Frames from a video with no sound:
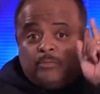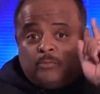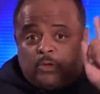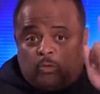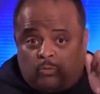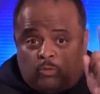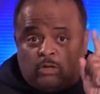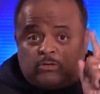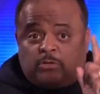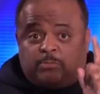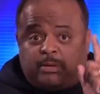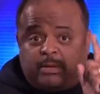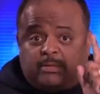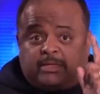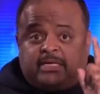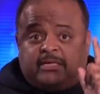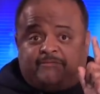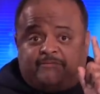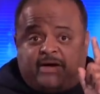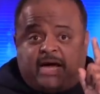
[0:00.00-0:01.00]
Well, one
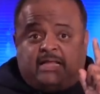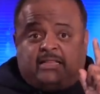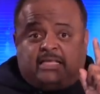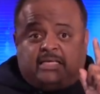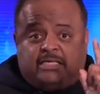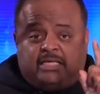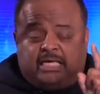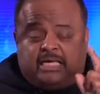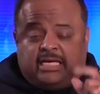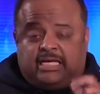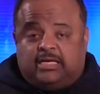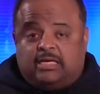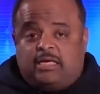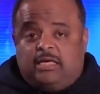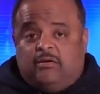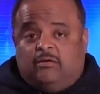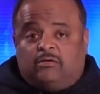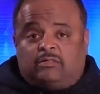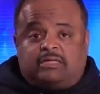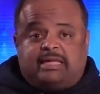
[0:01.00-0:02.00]
Republican finally did
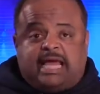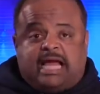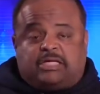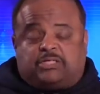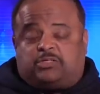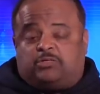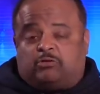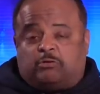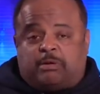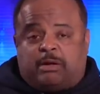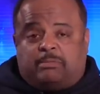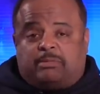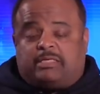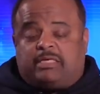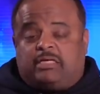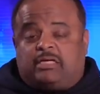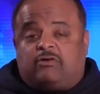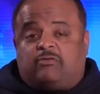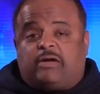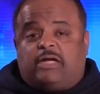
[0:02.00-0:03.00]
with the National
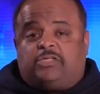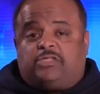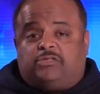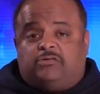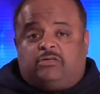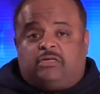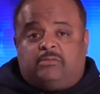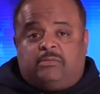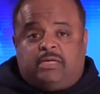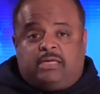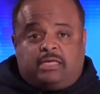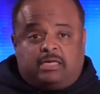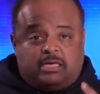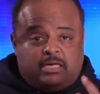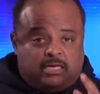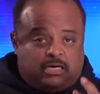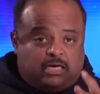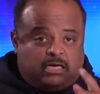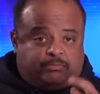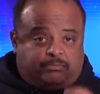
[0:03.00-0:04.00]
Republican Congressional Committee.
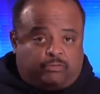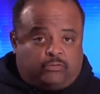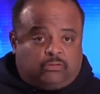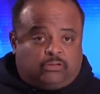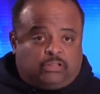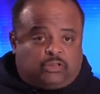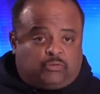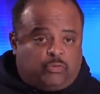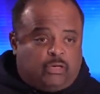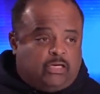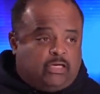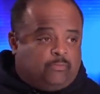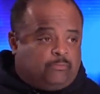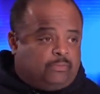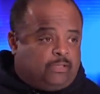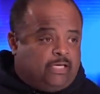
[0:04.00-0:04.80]
Pull the tweet up,